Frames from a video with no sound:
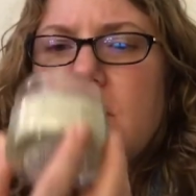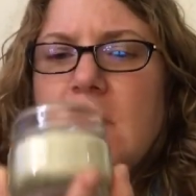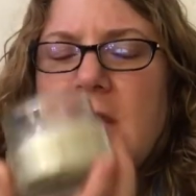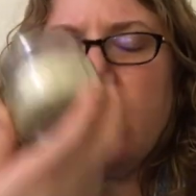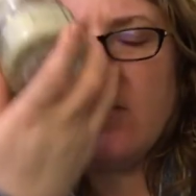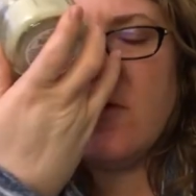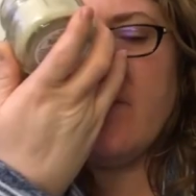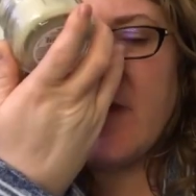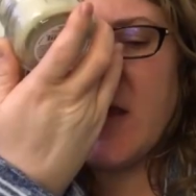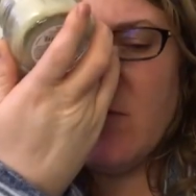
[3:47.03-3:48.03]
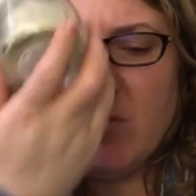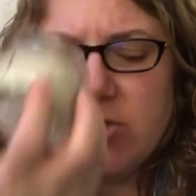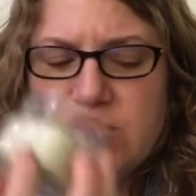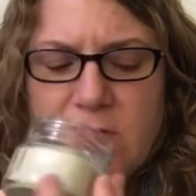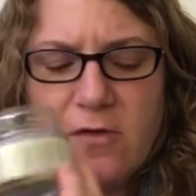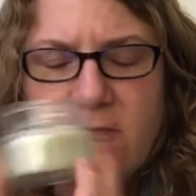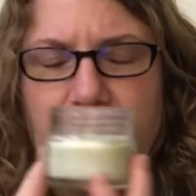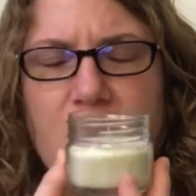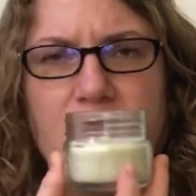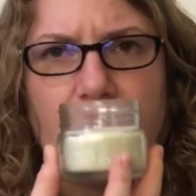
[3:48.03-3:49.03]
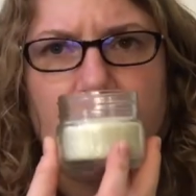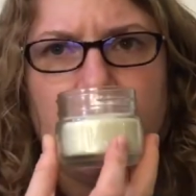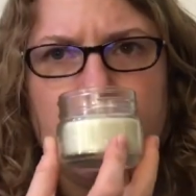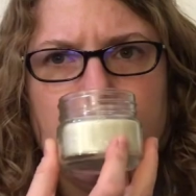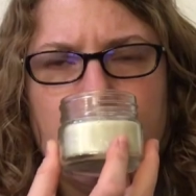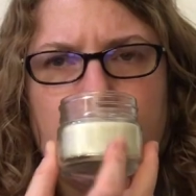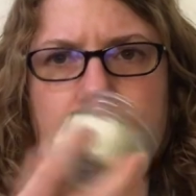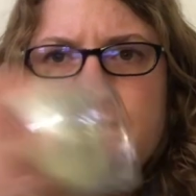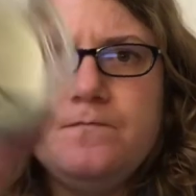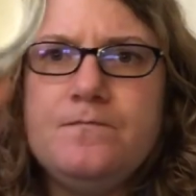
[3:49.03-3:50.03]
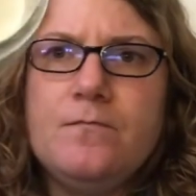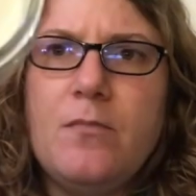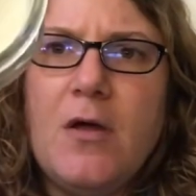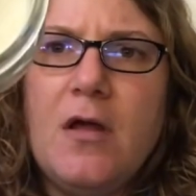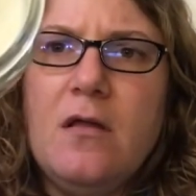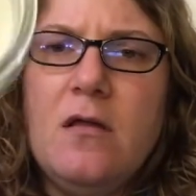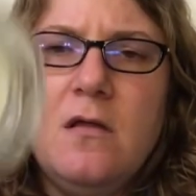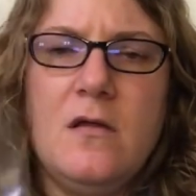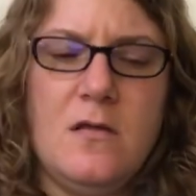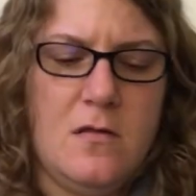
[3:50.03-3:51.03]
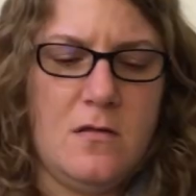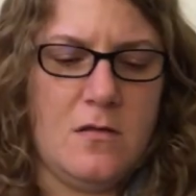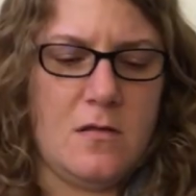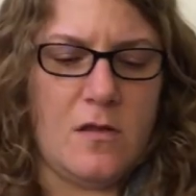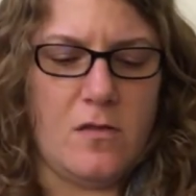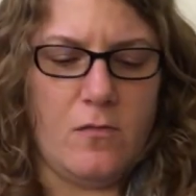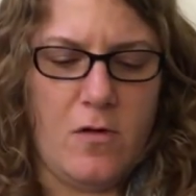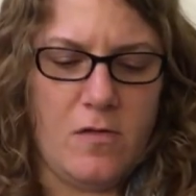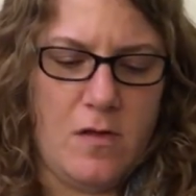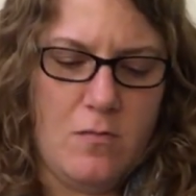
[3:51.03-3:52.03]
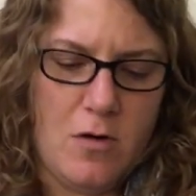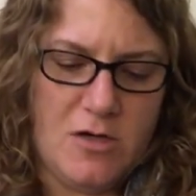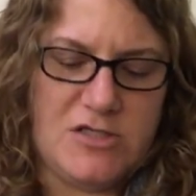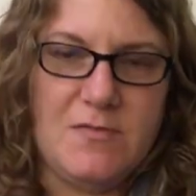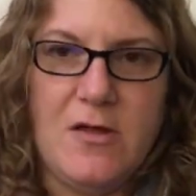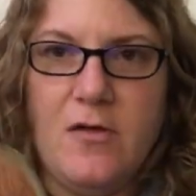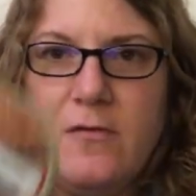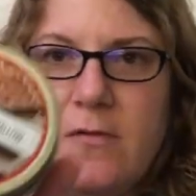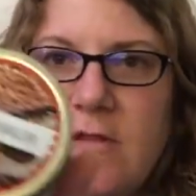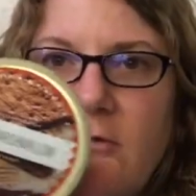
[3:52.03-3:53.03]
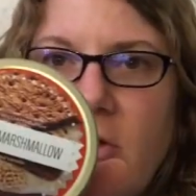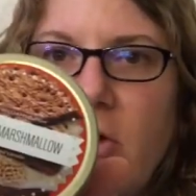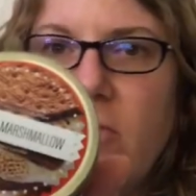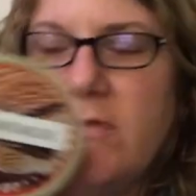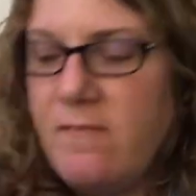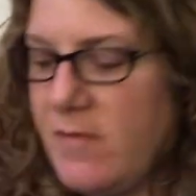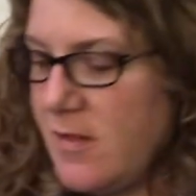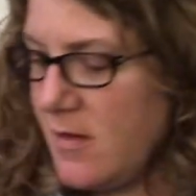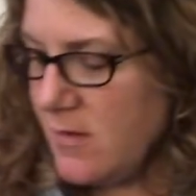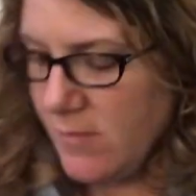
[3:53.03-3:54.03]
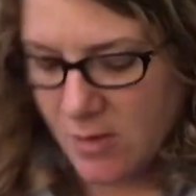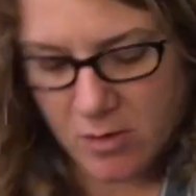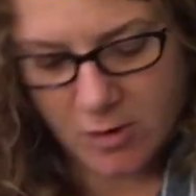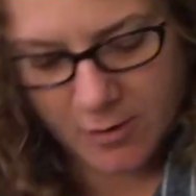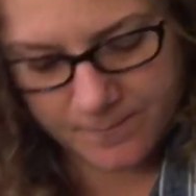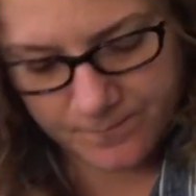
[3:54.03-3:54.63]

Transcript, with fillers: And I don't know if I get marshmallow from this or not. But got the roasted marshmallow. These are cold. They've been sitting in my car.